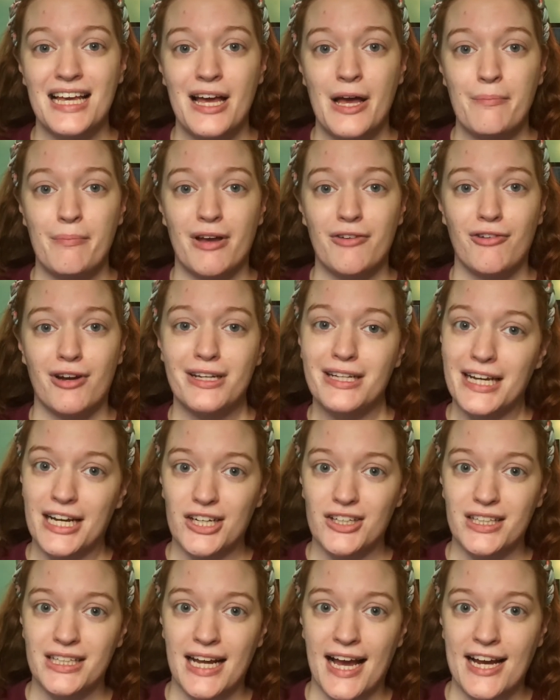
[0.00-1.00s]
My friend
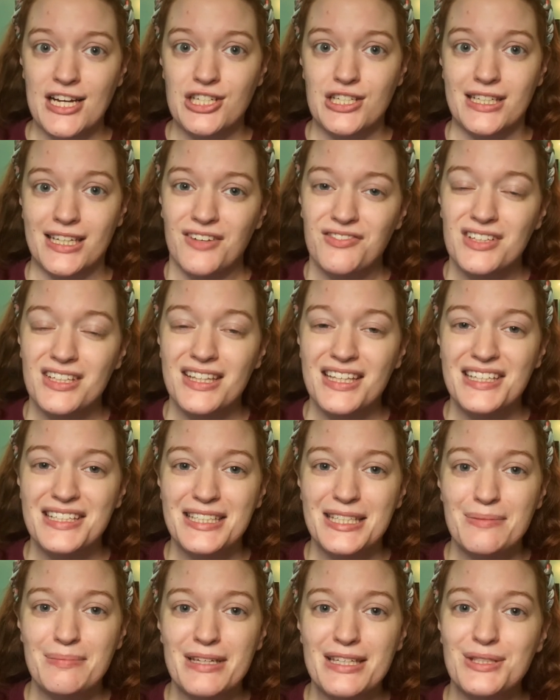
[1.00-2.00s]
Carolyn actually gifted these
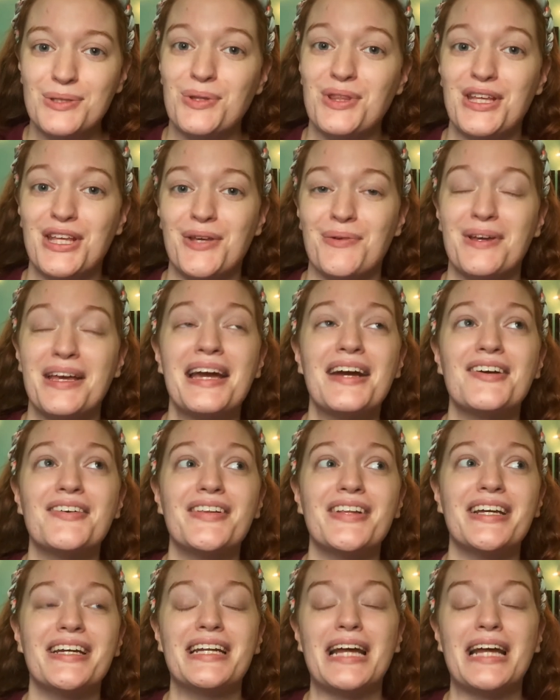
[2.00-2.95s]
to me, so thank you, Carolyn.